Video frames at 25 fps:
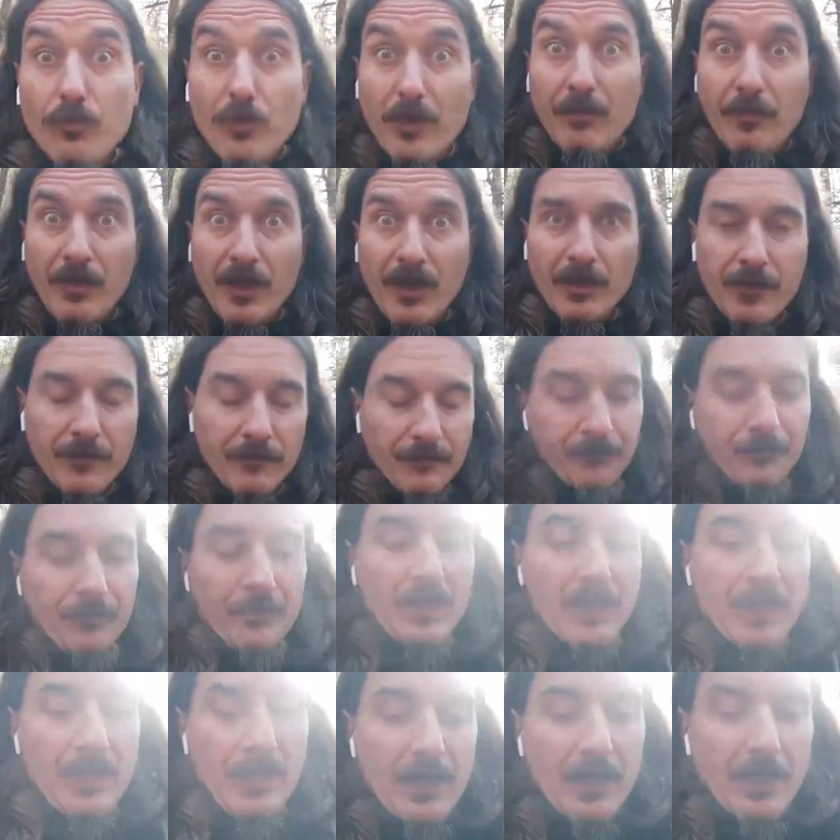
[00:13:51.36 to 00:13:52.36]
women
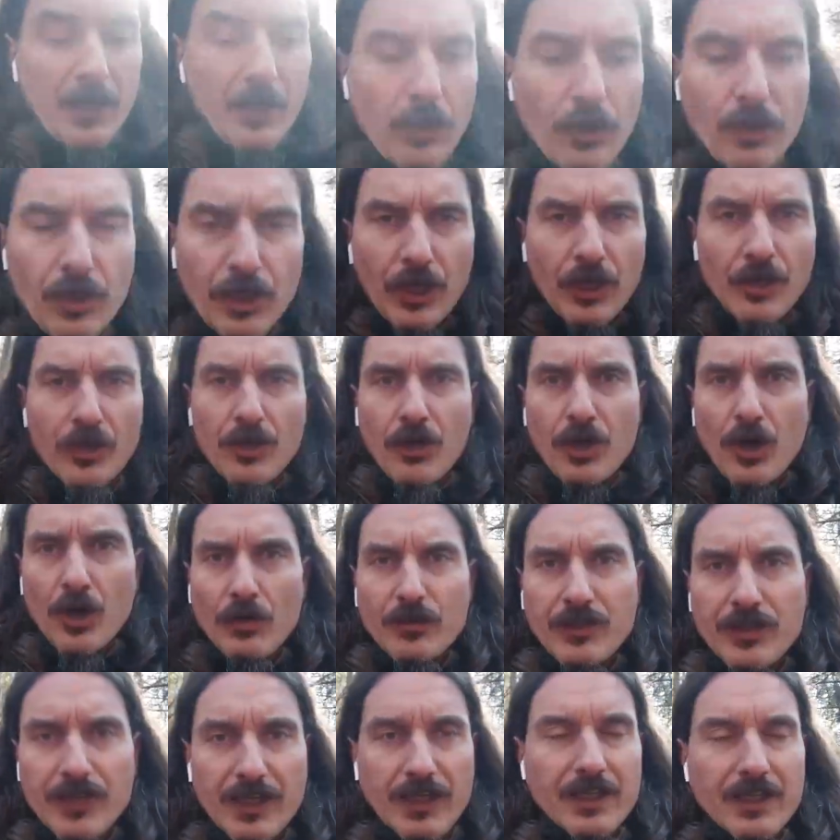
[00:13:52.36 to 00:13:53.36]
could in
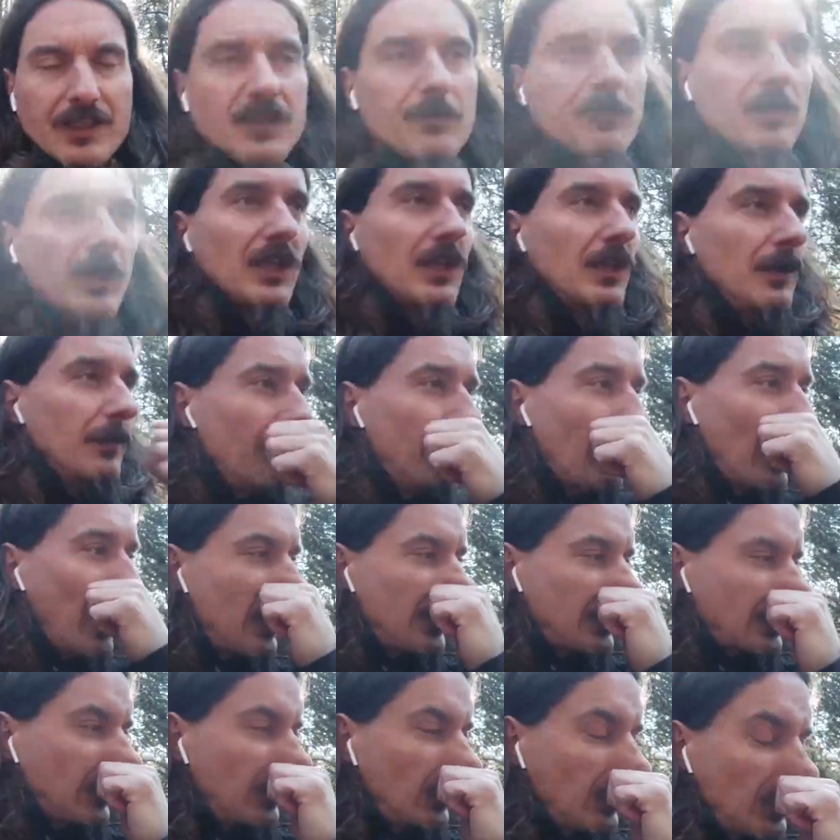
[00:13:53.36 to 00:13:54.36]
no sense be
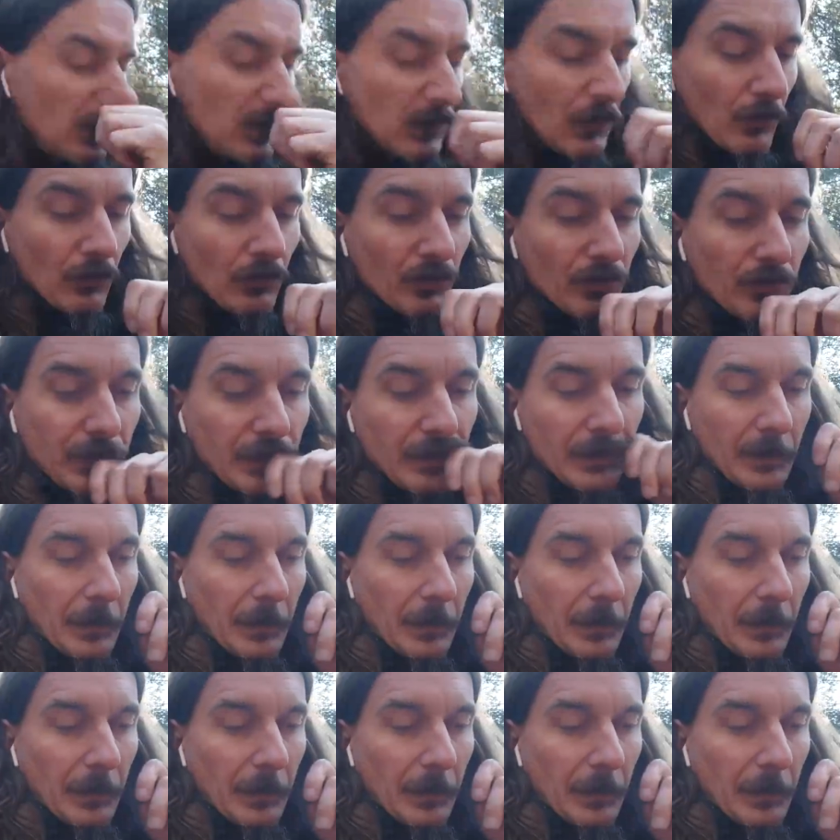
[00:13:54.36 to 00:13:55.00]
bought or sold.